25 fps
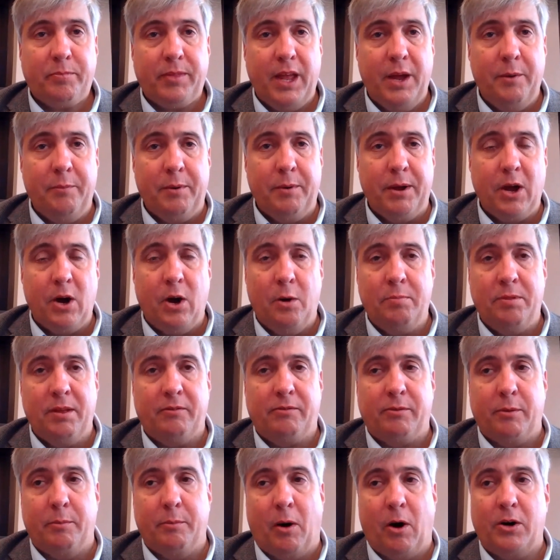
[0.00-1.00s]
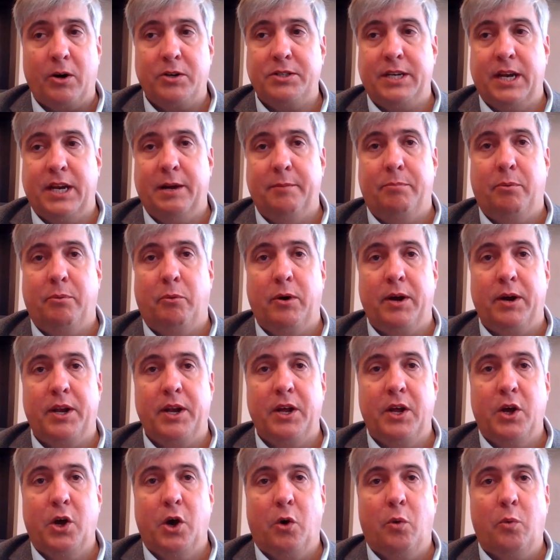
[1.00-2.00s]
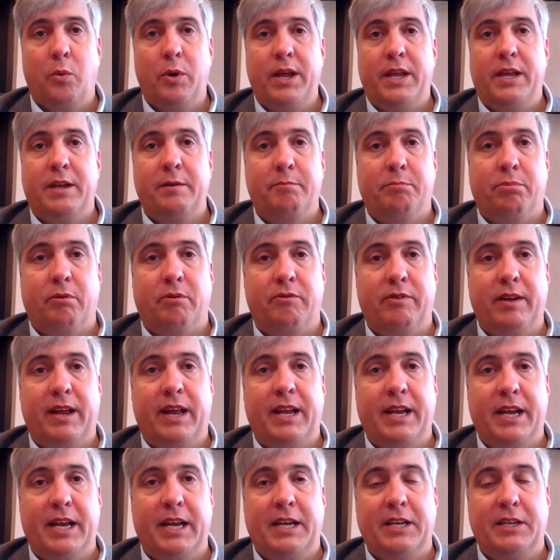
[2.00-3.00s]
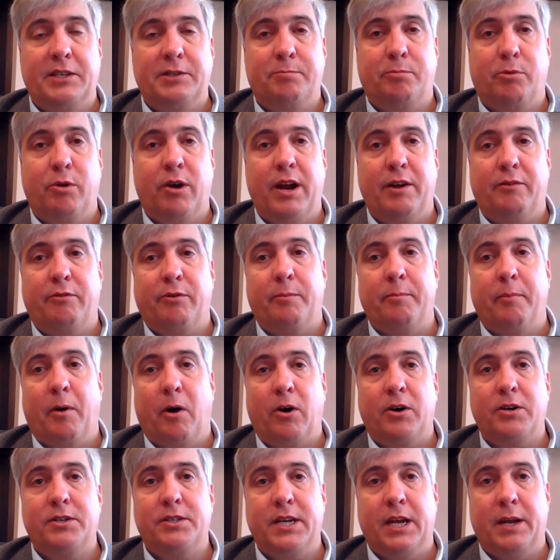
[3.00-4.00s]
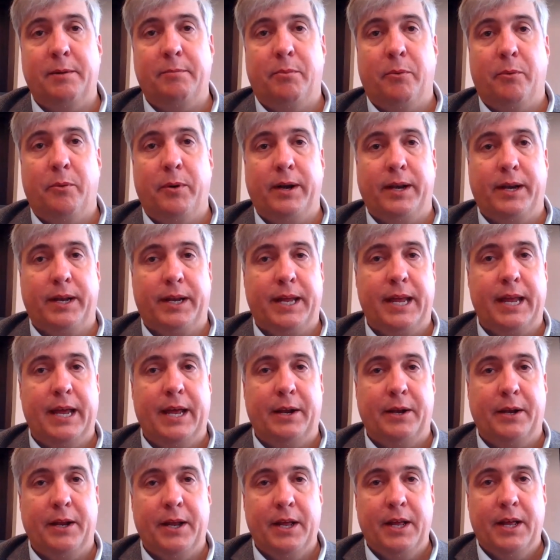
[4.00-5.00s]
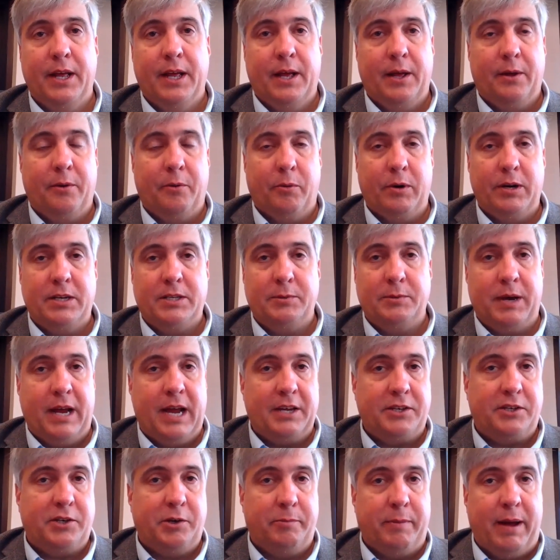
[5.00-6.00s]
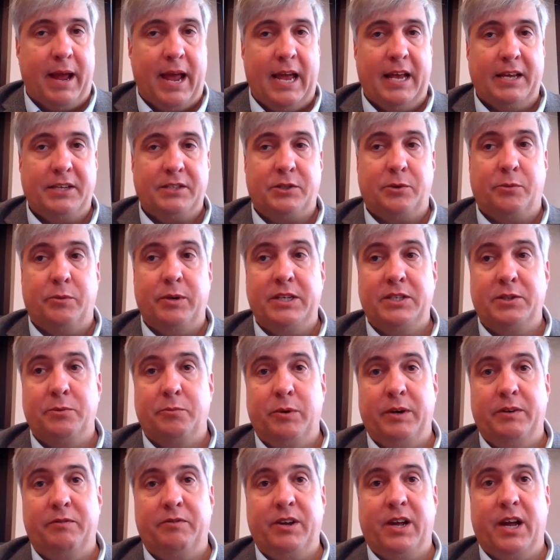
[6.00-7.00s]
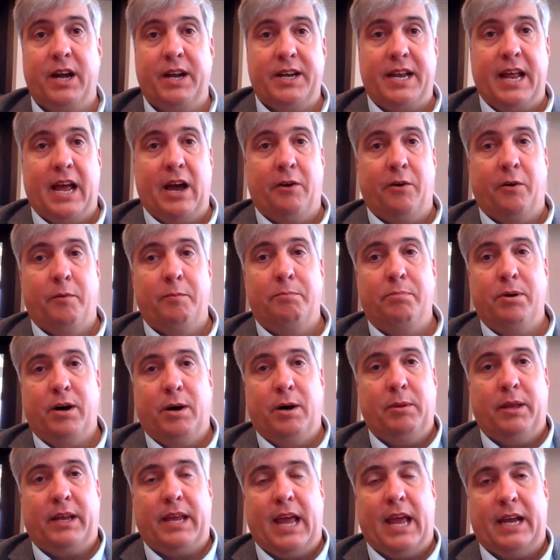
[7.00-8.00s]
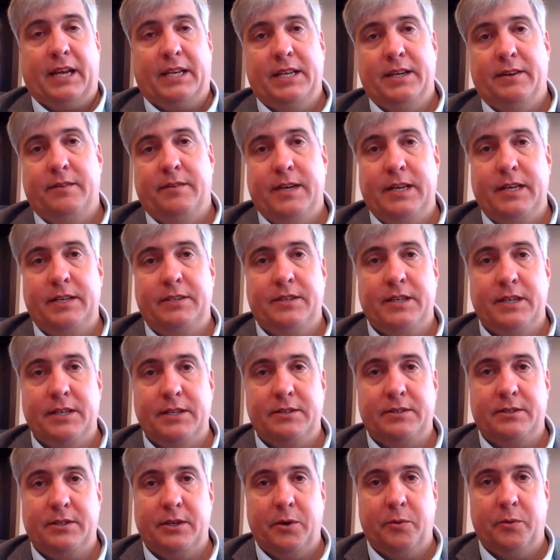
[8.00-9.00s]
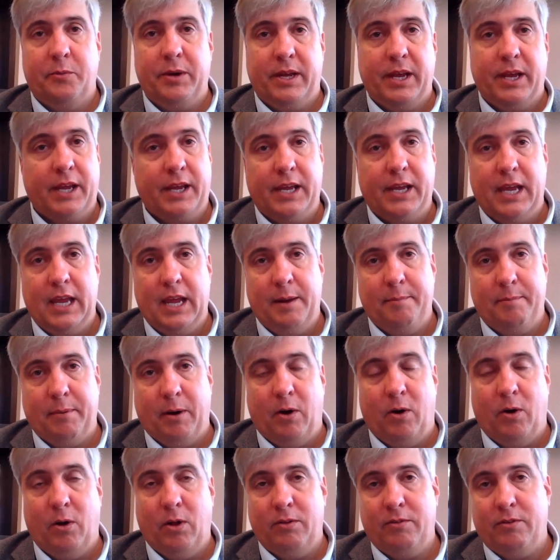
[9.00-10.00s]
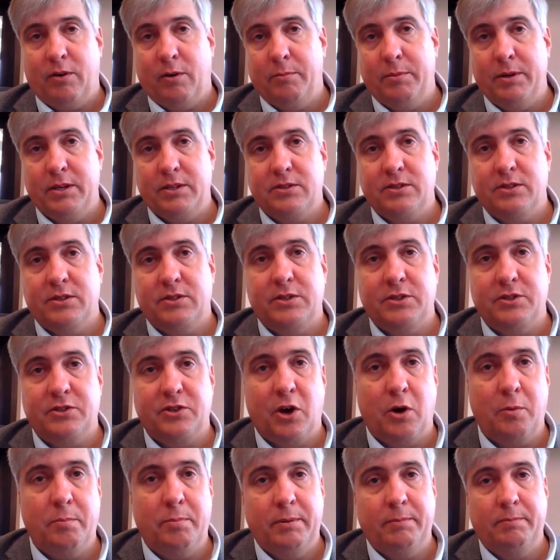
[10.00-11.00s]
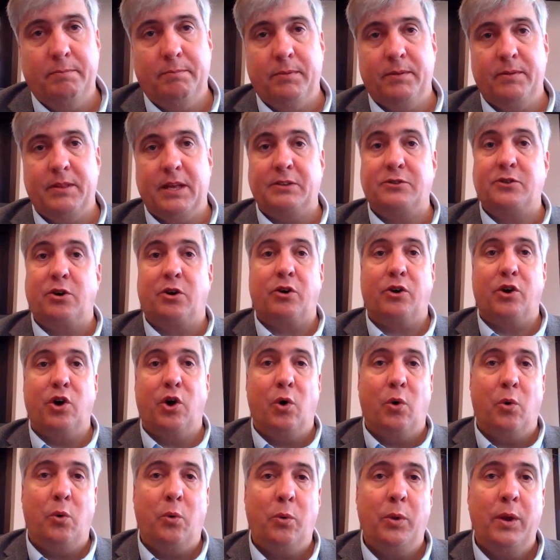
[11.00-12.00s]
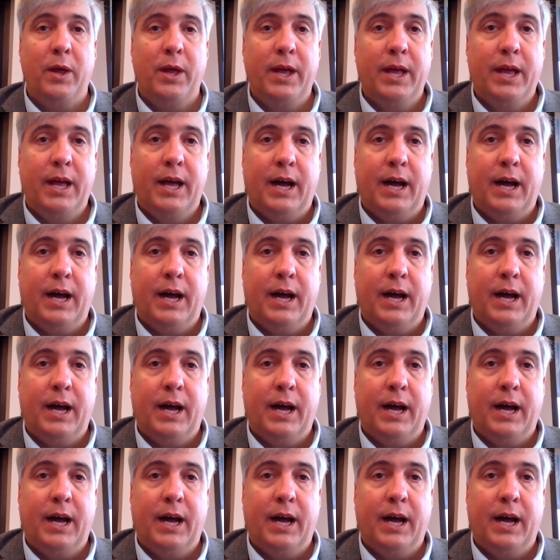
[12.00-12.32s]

And we hope that from our standpoint, we can prevent any spread from our standpoint. Again, the reason we ask your mask, the reason we've cut down on public activities is so that we can keep all of our businesses open. That's our goal.